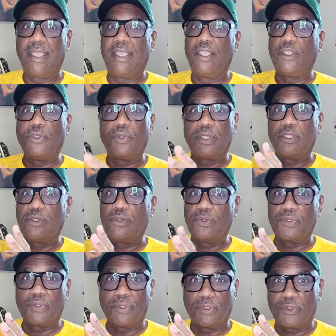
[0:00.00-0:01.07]
You can use
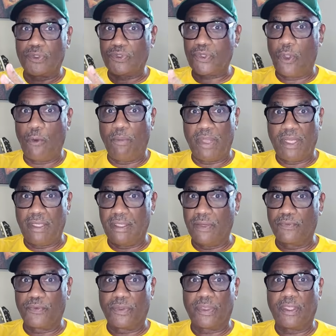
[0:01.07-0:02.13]
it on so many
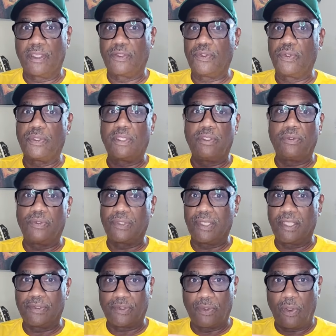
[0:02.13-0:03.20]
different things. You can use it
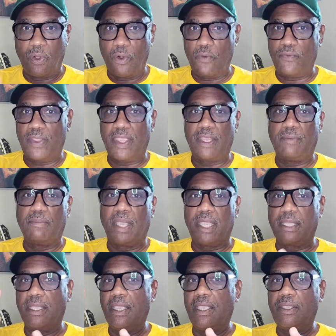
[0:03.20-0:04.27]
as an overhead mic.
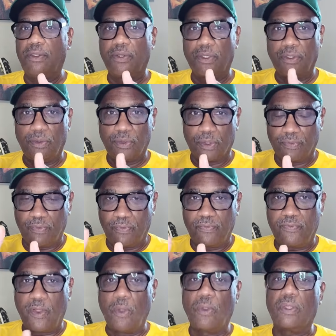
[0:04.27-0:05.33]
You can use it for
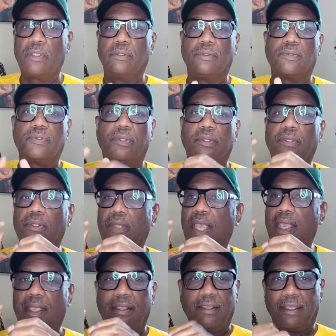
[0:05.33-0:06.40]
vocals. You can,
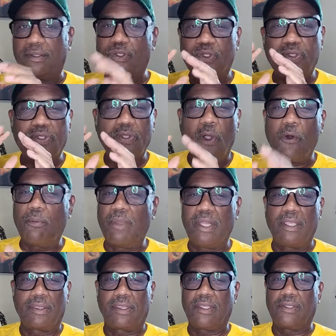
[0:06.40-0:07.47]
so many
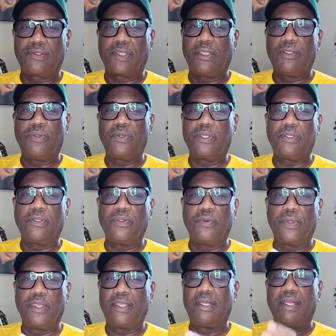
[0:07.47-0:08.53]
things that you can do
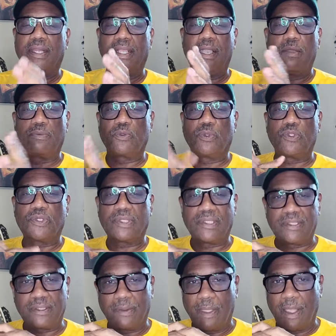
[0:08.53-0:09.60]
with it. It comes with
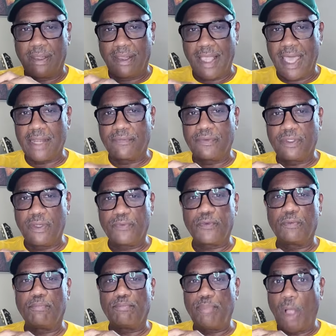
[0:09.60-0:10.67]
a lot of
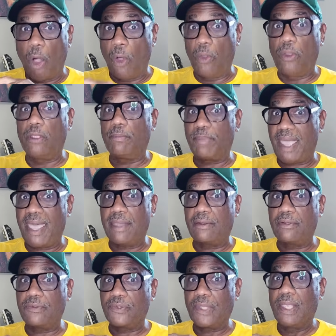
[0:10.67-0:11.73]
different polar
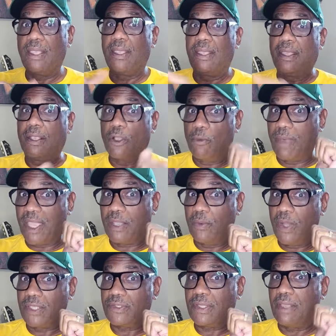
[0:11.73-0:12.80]
patterns. Go back and
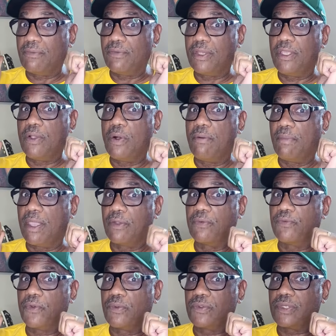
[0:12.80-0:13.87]
watch that video on
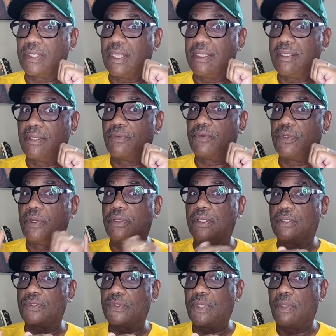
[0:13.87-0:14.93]
microphones that I did if you don't
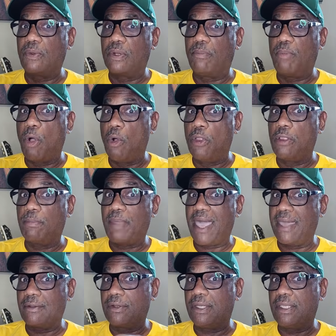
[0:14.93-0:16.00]
understand what a polar
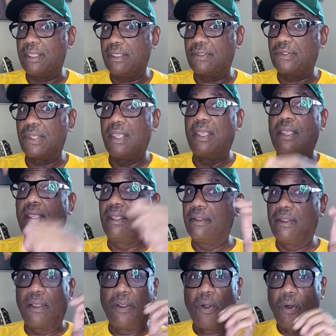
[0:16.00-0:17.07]
pattern is.
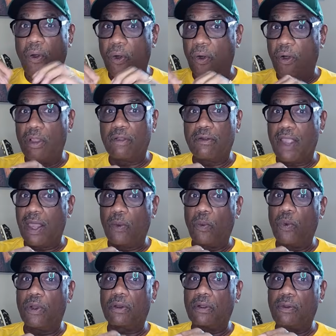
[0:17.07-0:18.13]
All around
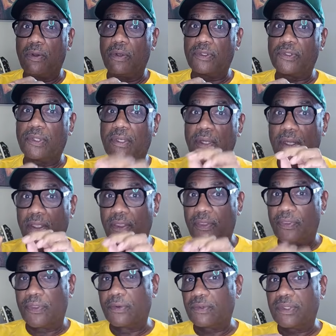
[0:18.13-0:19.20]
workhorse,
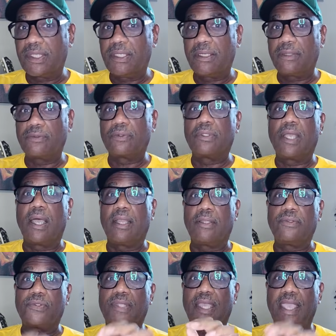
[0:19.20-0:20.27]

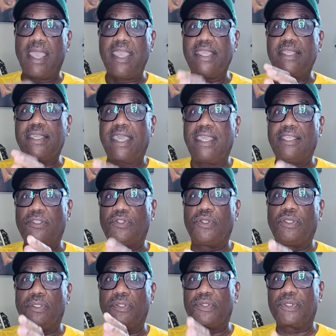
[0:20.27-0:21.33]
$1,300, the AKG
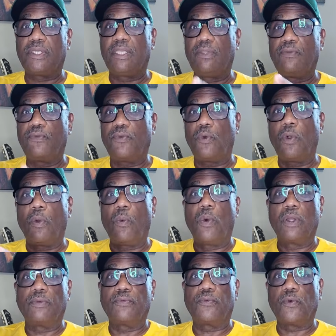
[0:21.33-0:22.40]

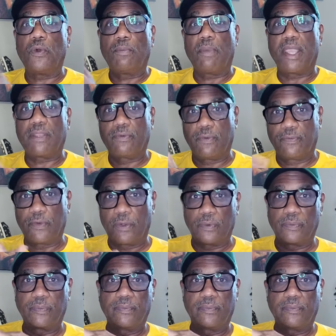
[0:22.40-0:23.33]
C414 microphone.